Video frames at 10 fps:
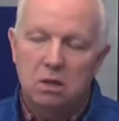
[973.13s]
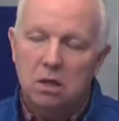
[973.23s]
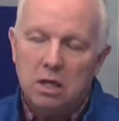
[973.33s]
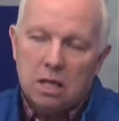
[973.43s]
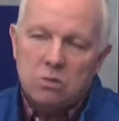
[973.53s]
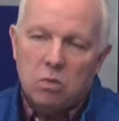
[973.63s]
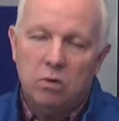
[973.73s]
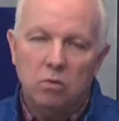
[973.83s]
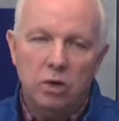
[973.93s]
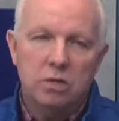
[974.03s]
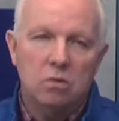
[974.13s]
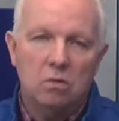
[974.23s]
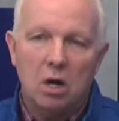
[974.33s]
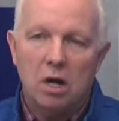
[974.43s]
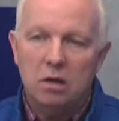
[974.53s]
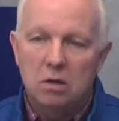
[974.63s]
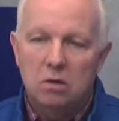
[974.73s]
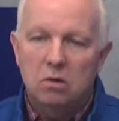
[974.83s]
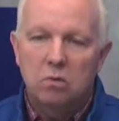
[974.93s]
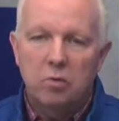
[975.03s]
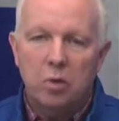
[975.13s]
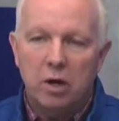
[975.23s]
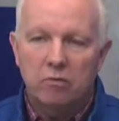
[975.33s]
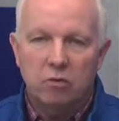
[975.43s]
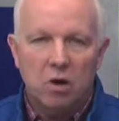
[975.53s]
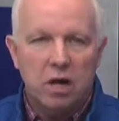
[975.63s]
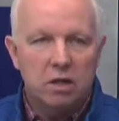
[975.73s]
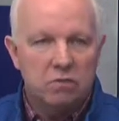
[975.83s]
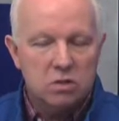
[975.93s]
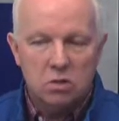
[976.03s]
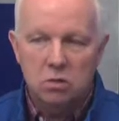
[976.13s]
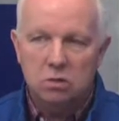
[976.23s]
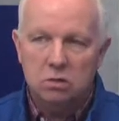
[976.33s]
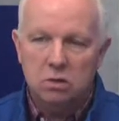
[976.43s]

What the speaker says: And that's one reason why we play a variety of schools,